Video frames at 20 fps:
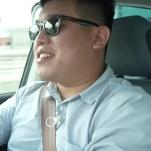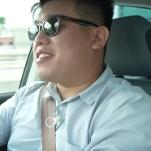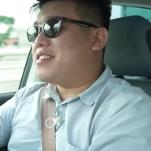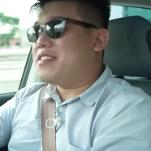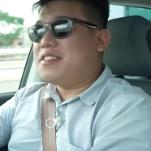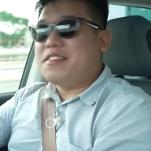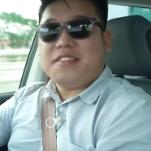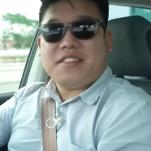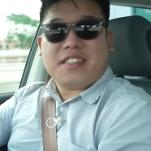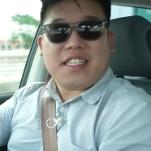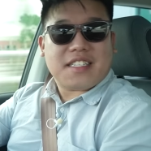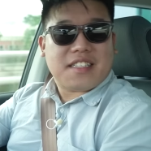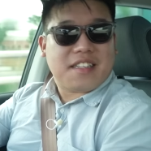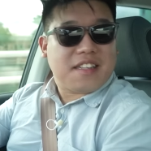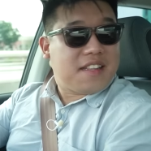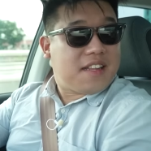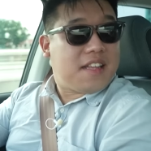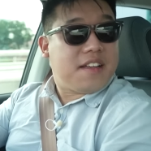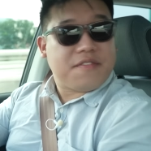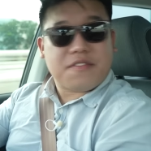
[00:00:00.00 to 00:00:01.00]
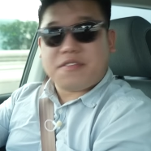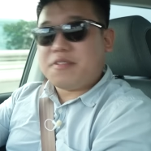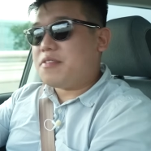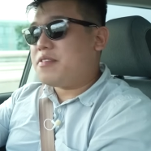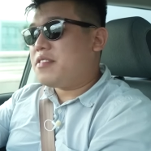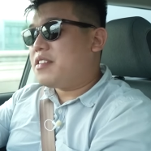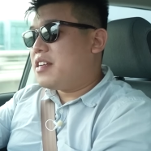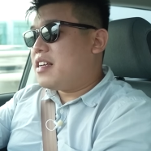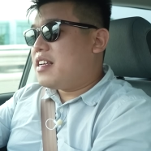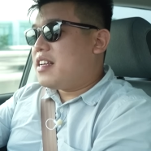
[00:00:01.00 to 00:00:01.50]
You just love to
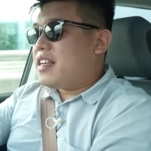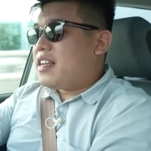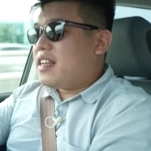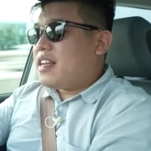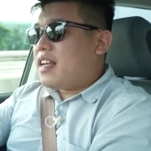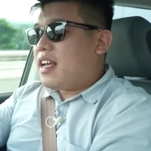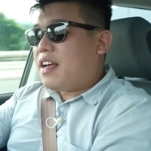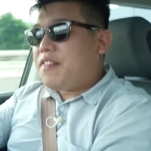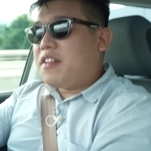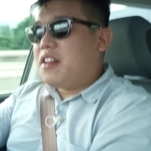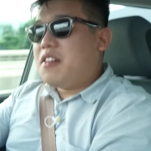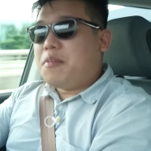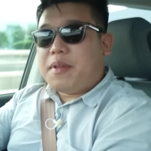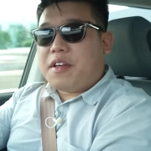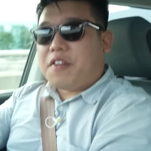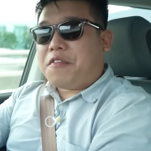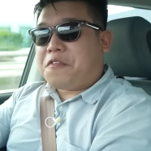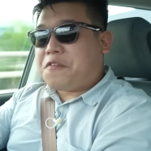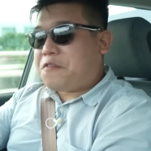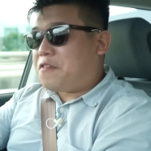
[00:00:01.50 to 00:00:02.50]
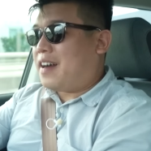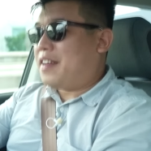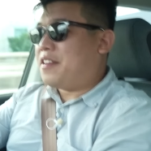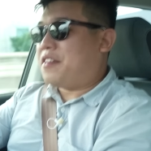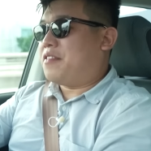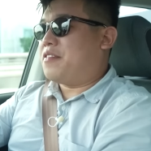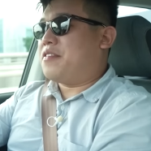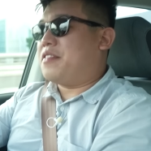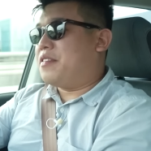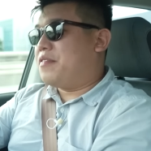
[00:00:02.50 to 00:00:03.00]
have a little bit of fun
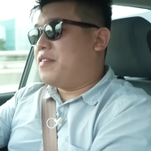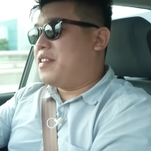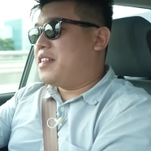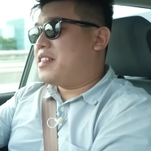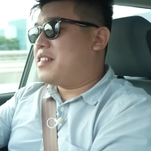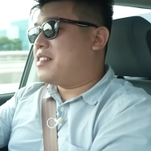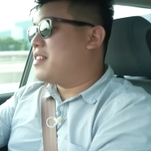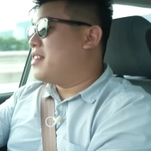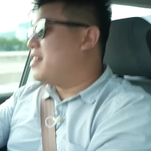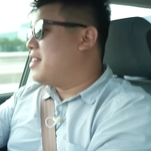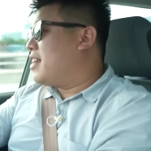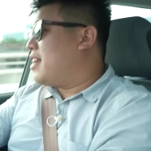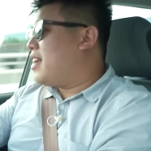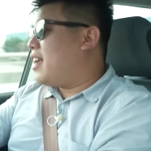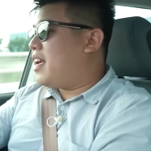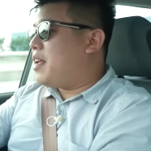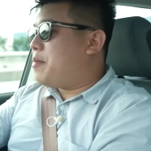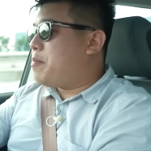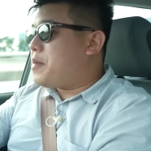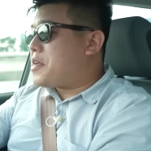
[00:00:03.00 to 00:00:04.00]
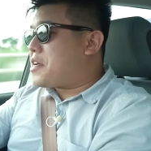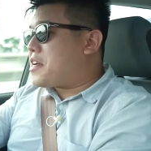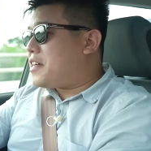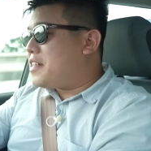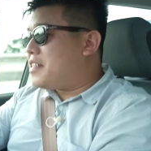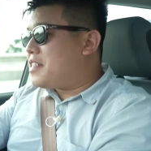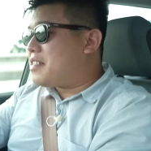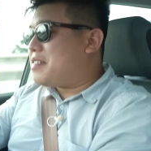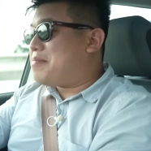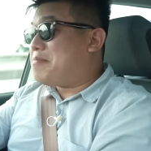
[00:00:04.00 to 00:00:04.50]
with this. And
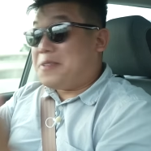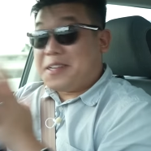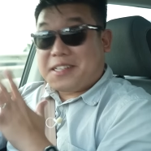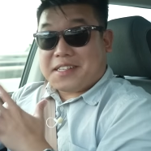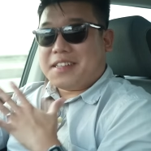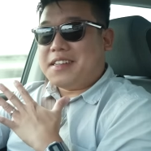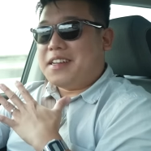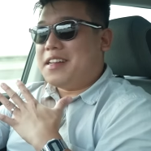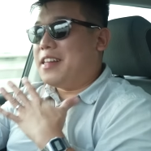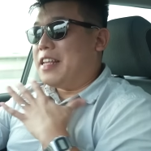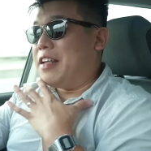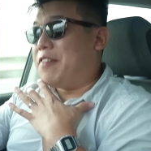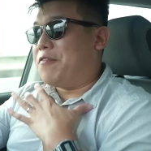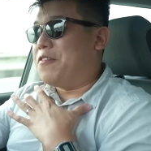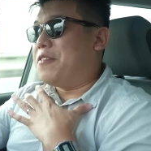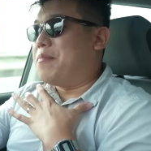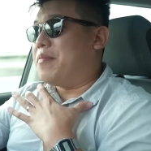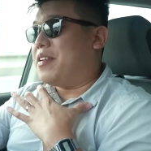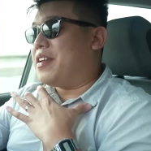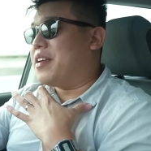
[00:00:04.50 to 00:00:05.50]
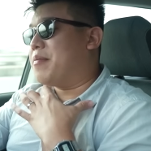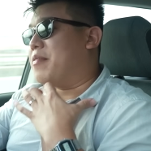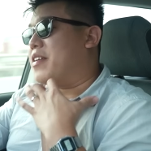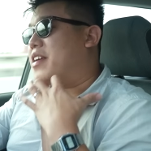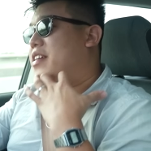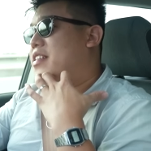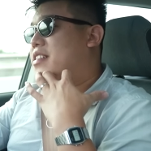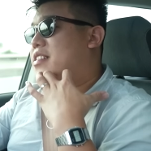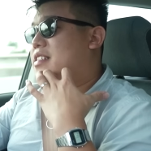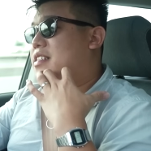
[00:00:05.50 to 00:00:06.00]
because, personally, for me,
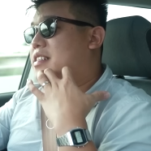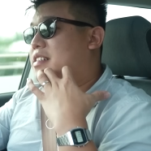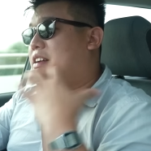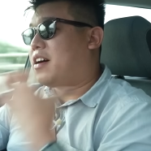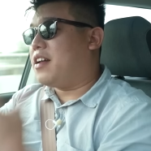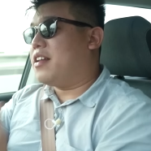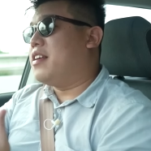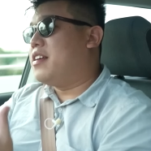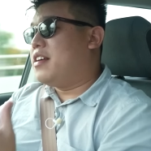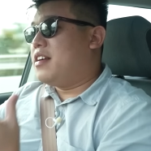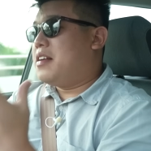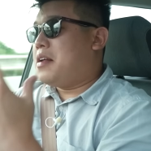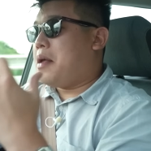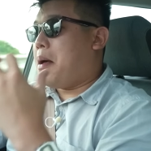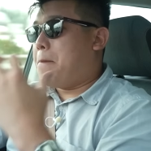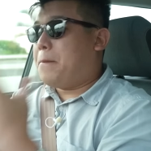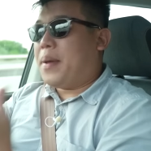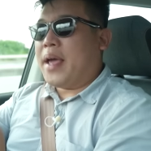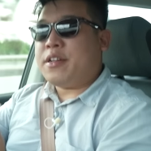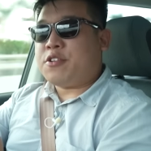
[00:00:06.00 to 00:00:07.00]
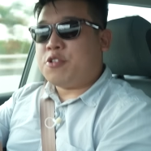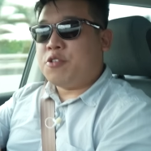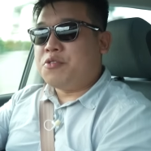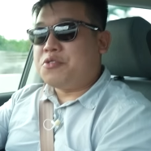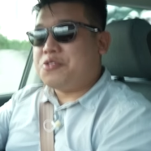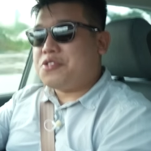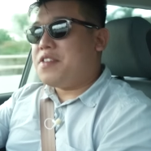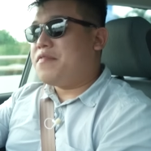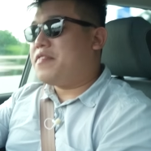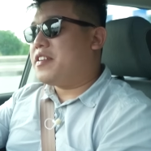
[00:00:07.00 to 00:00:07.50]
because it's not a petrol
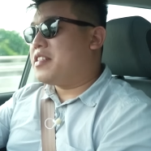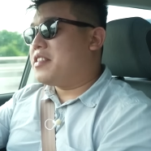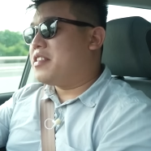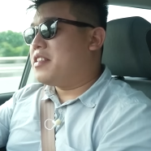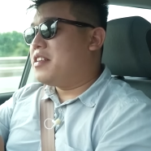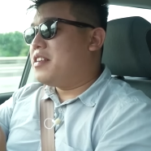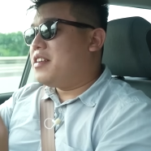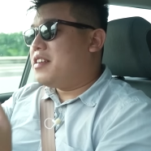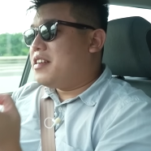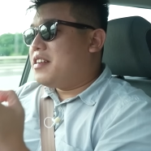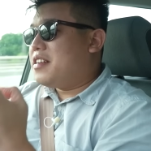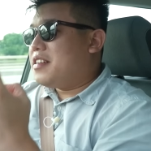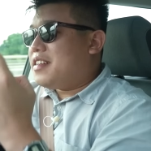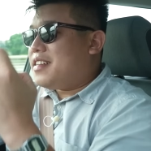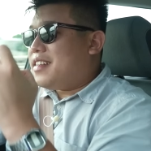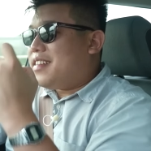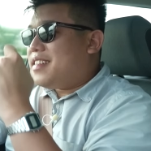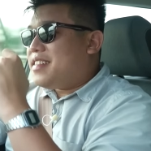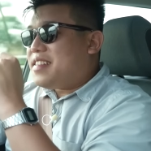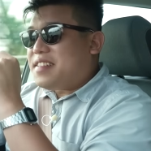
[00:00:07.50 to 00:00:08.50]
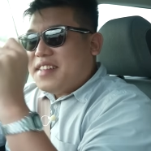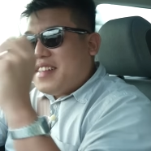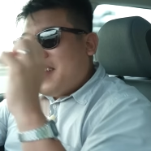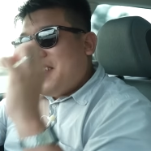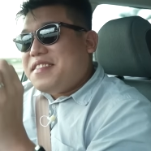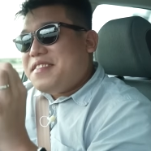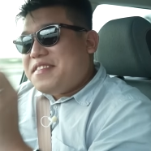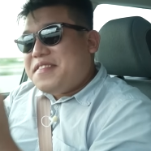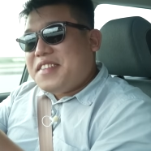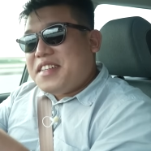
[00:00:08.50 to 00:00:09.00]
driven, so
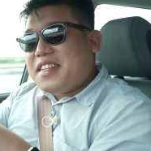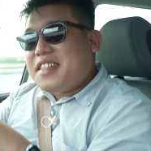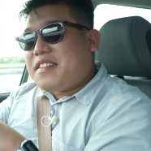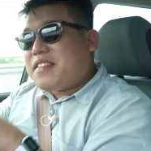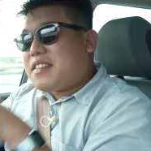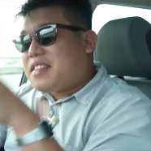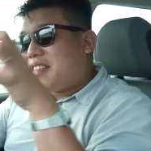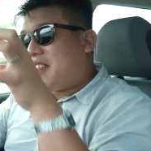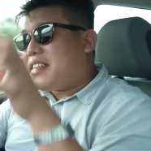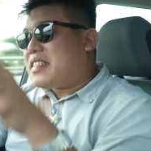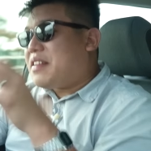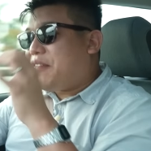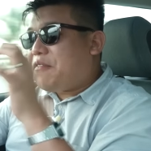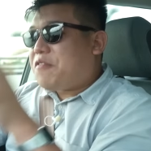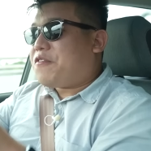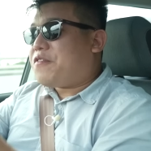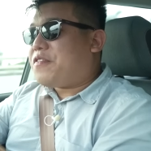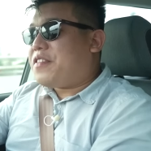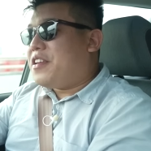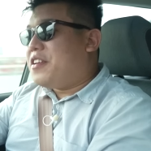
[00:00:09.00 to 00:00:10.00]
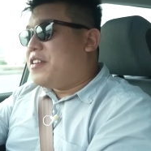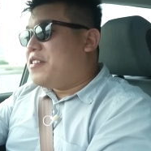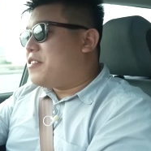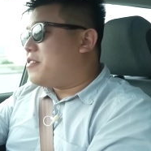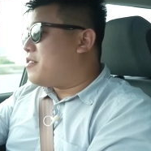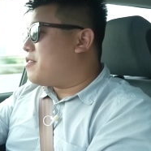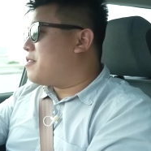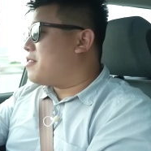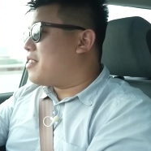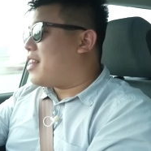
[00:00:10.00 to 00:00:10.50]
it really doesn't
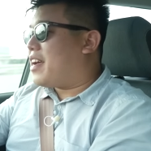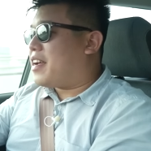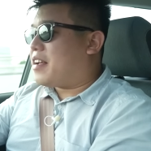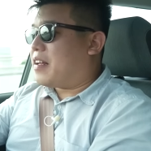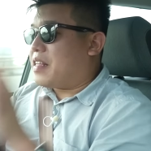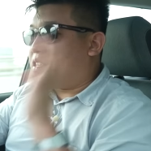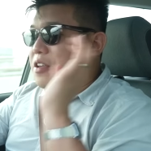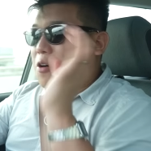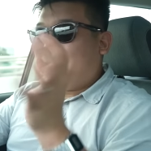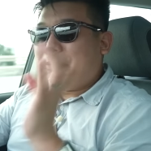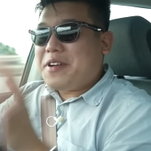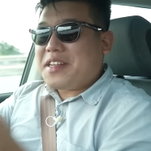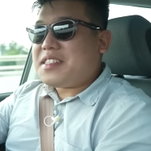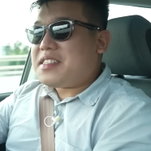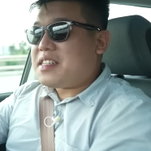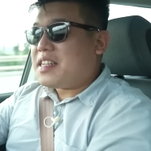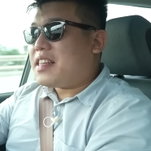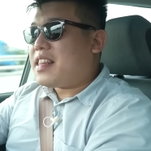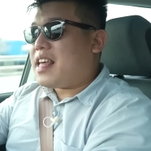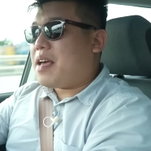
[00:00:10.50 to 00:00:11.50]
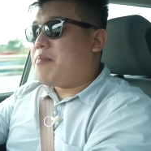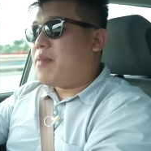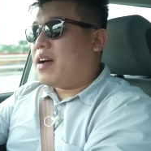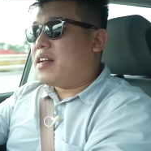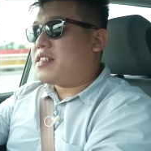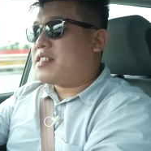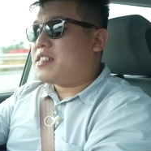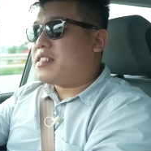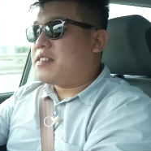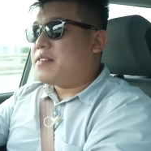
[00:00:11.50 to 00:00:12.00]
feel like you're wasting that
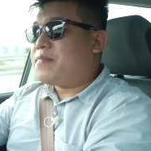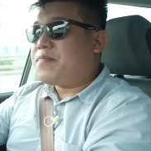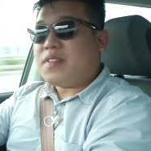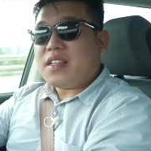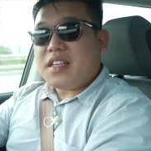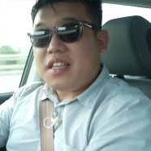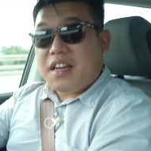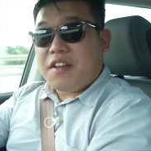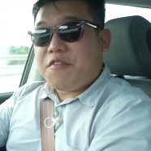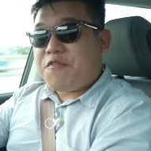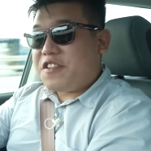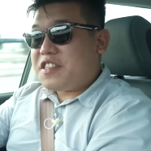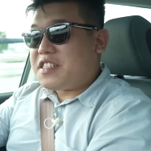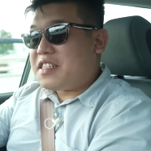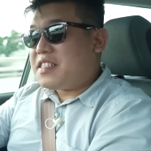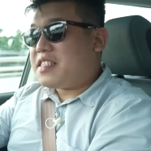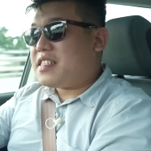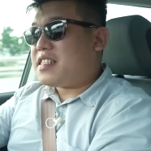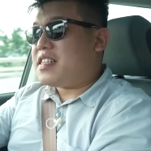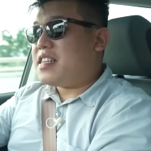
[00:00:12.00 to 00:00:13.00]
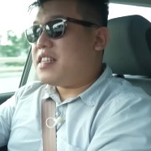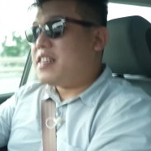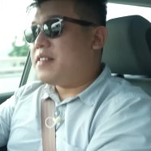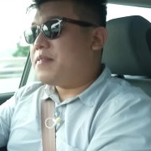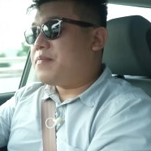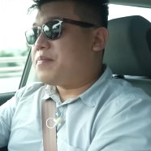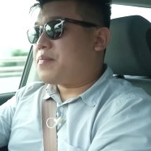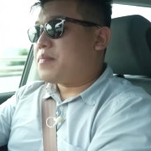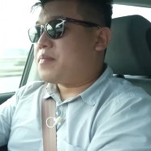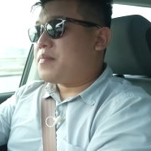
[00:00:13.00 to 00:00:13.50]
much inefficiency
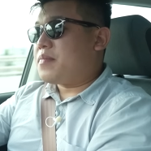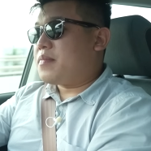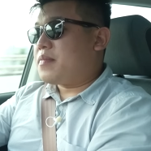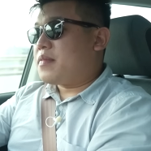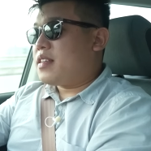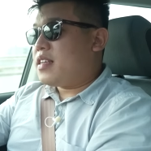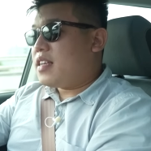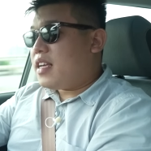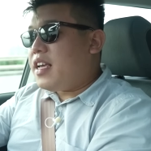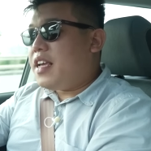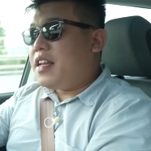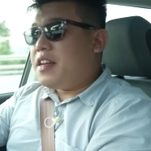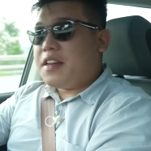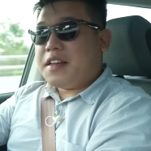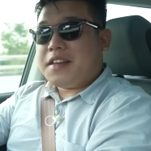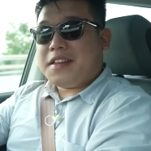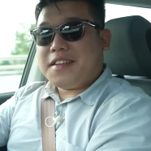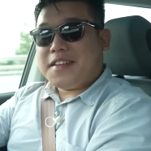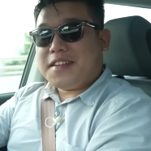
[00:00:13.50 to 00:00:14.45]
in